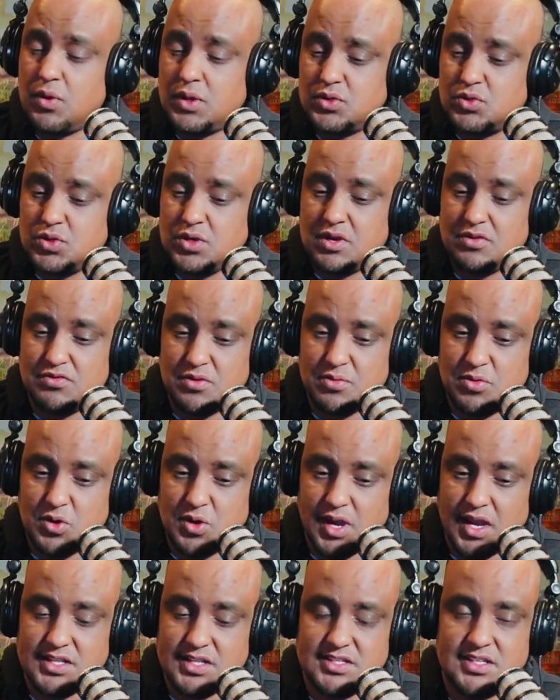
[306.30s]
want to hear from you
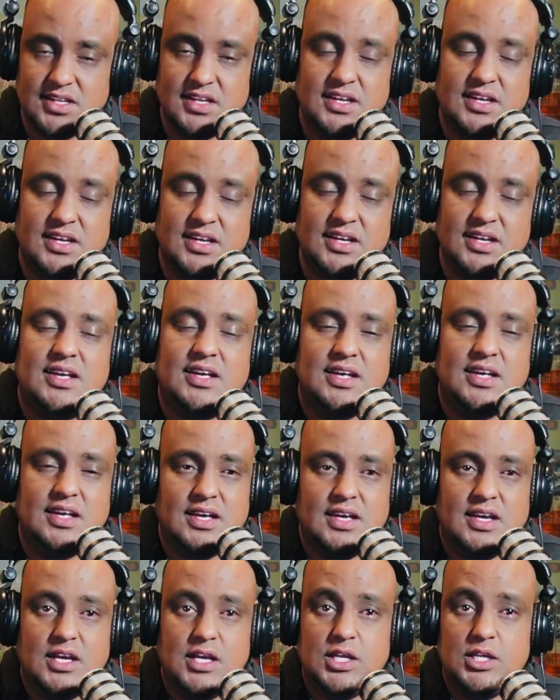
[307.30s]
guys.
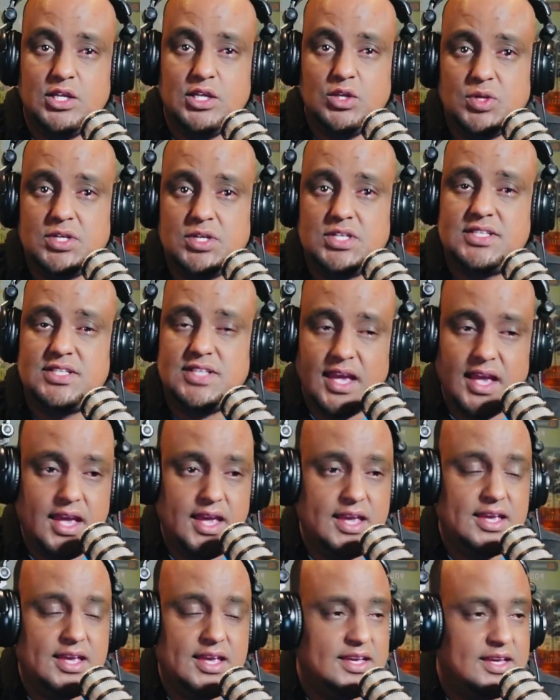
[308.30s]
Do we
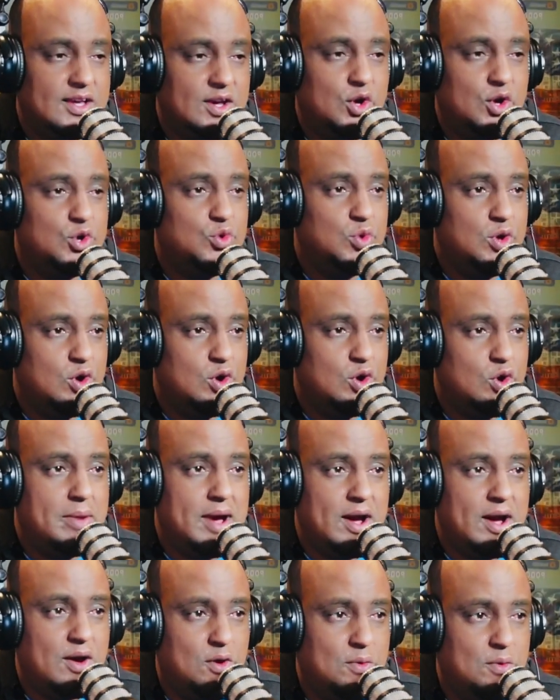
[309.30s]
stay or do we go
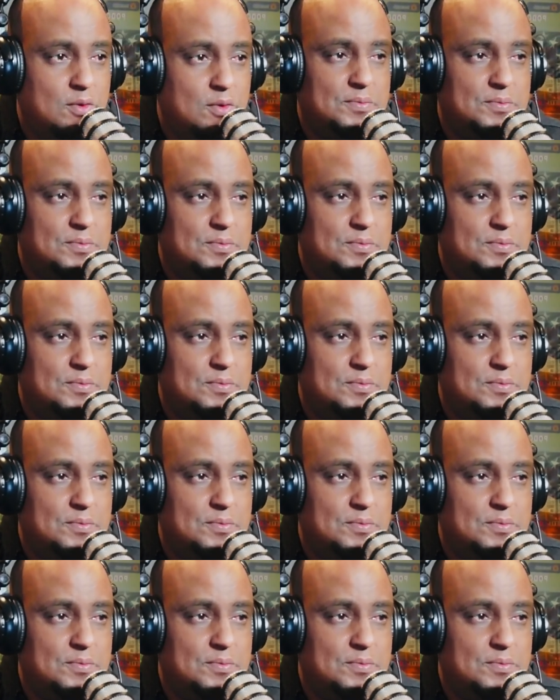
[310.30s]
back home?